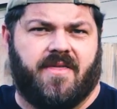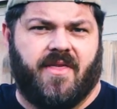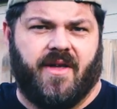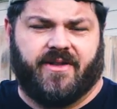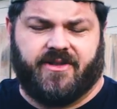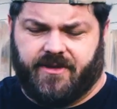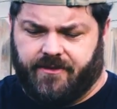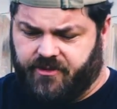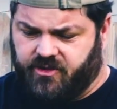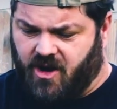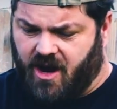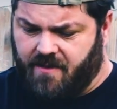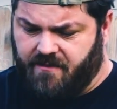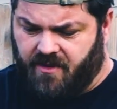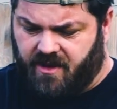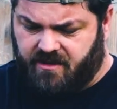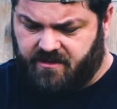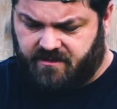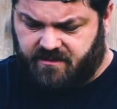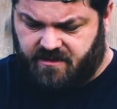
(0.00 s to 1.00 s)
Hit that
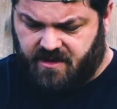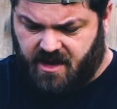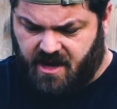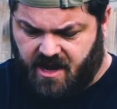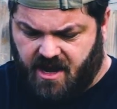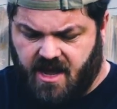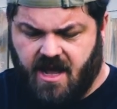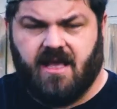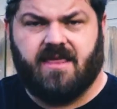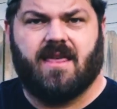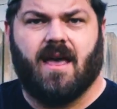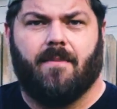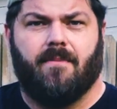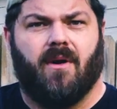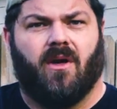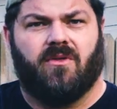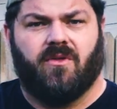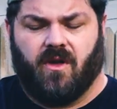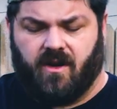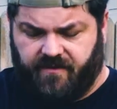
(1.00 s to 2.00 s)
subscribe button, hit
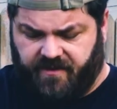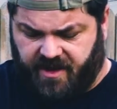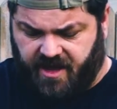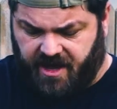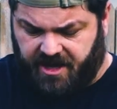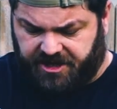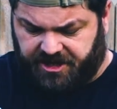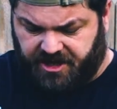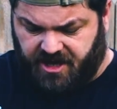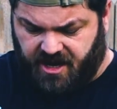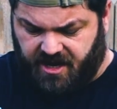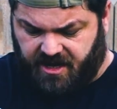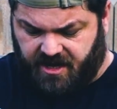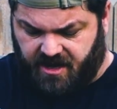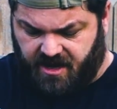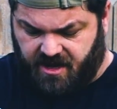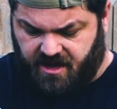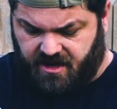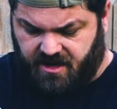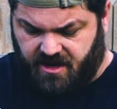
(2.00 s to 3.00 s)
that bell notification
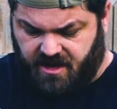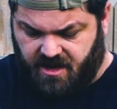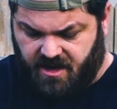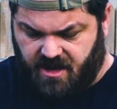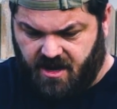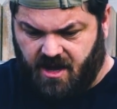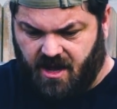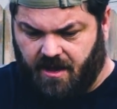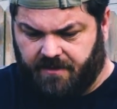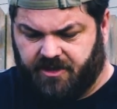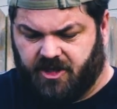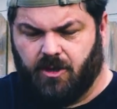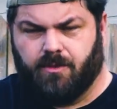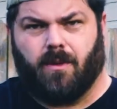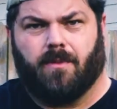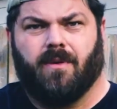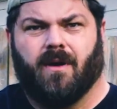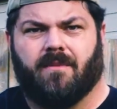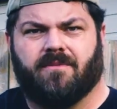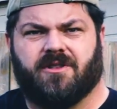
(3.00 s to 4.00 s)
icon. I'm
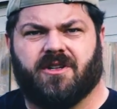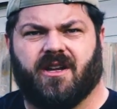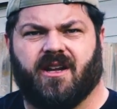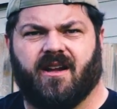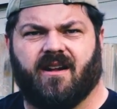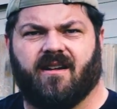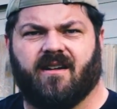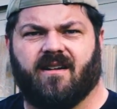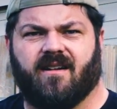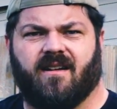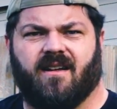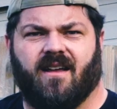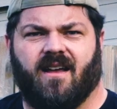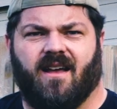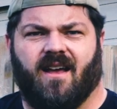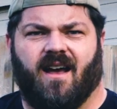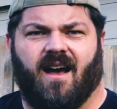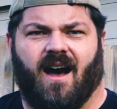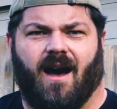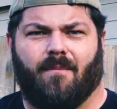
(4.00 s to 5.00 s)
super pumped you're here.
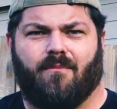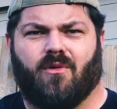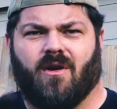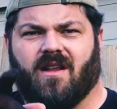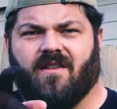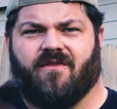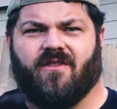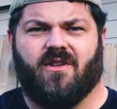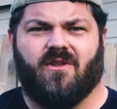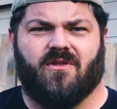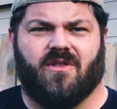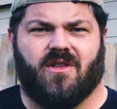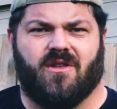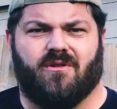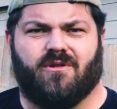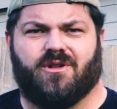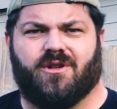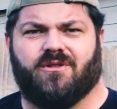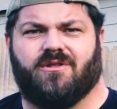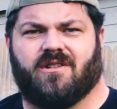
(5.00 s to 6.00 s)
I'm praying for you that
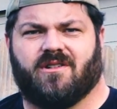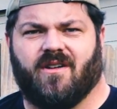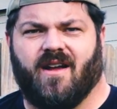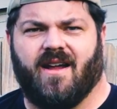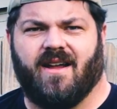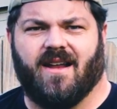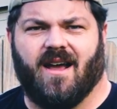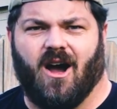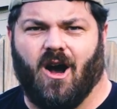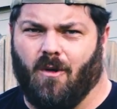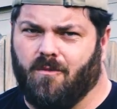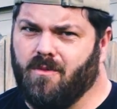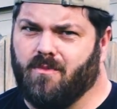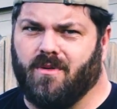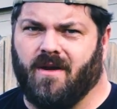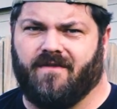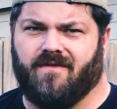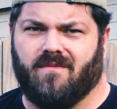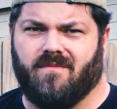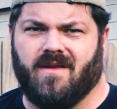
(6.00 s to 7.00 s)
you shoot straight. I hope
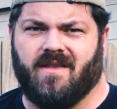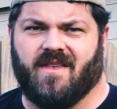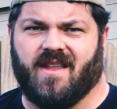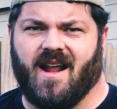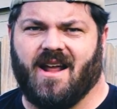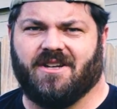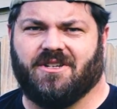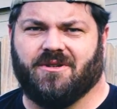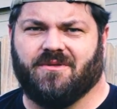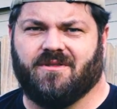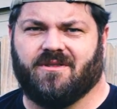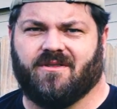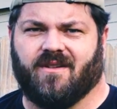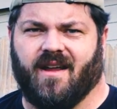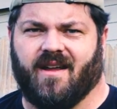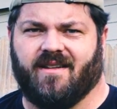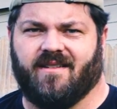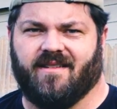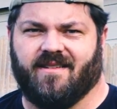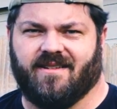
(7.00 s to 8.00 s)
you pray for me that I shoot
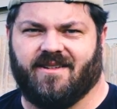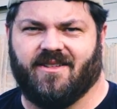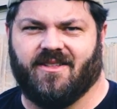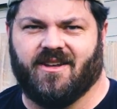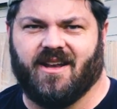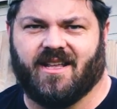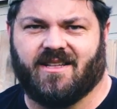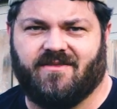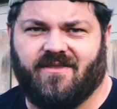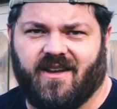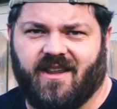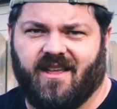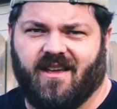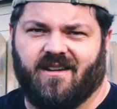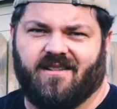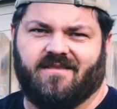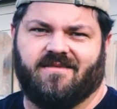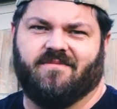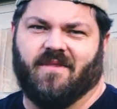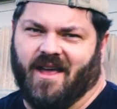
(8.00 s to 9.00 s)
straight. Until the next
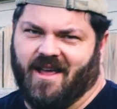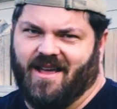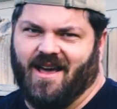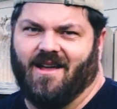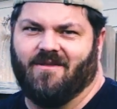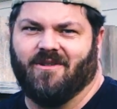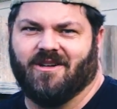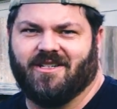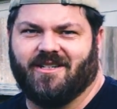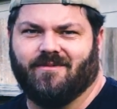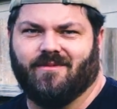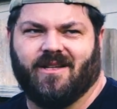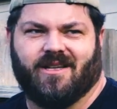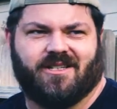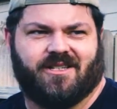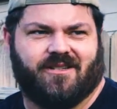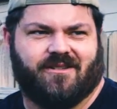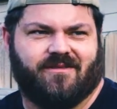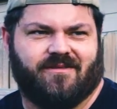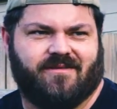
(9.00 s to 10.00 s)
video, may God richly
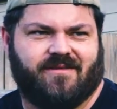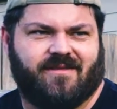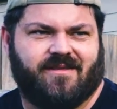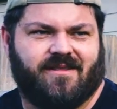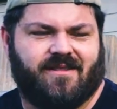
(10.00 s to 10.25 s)
bless you.